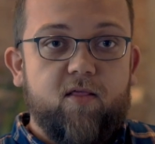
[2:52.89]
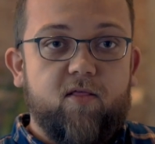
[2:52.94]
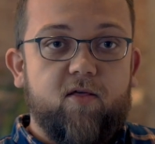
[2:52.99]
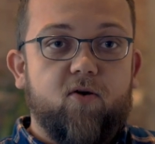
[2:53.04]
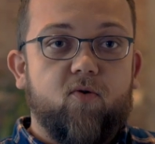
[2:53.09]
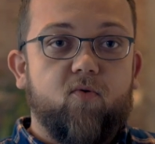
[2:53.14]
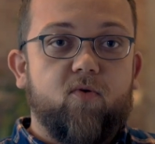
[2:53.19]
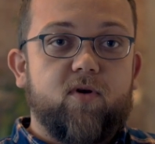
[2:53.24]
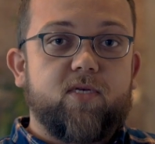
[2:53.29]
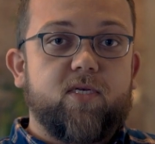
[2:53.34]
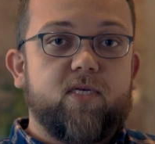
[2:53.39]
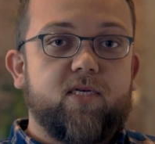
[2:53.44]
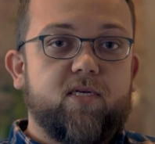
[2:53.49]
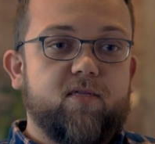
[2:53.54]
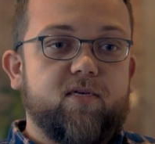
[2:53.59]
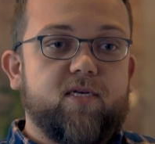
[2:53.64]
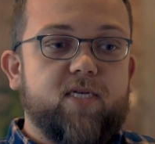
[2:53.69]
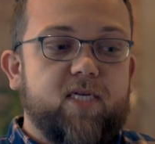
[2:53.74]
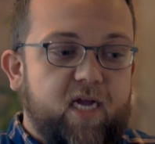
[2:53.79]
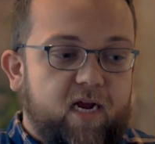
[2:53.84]
there
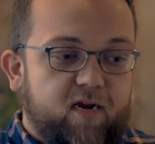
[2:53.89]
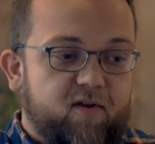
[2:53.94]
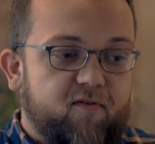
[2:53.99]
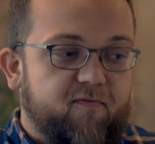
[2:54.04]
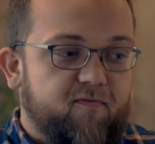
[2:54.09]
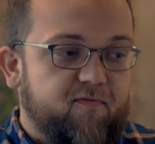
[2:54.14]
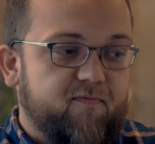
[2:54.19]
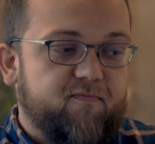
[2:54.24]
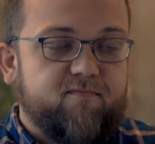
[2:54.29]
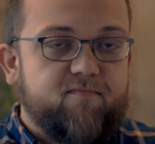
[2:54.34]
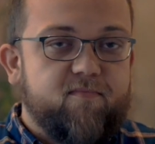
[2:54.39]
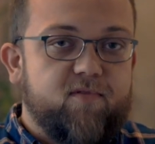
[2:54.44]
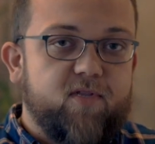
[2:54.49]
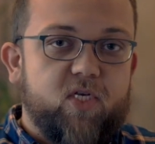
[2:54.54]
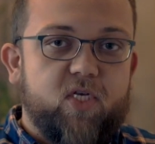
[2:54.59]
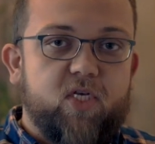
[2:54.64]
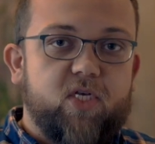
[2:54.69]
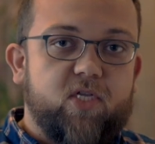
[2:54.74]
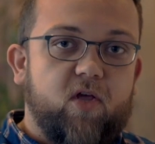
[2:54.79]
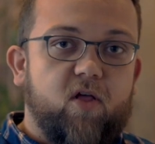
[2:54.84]
was this kind of
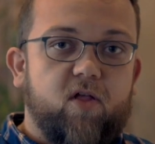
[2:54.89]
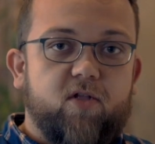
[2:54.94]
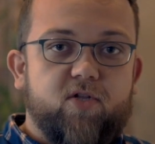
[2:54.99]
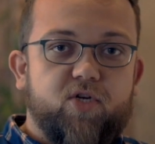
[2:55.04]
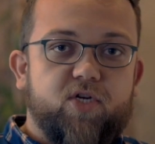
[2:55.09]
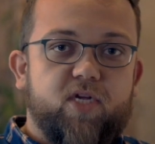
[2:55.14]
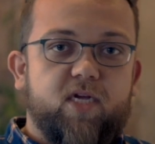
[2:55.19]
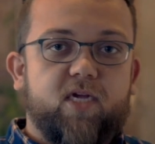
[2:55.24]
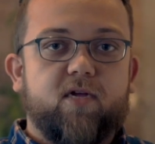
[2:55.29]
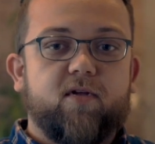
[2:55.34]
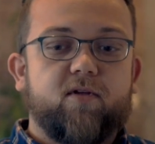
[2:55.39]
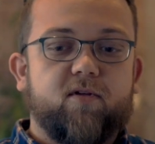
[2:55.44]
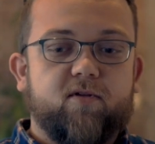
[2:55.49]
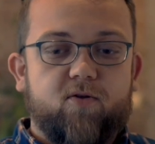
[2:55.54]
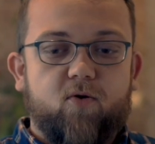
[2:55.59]
nostalgic,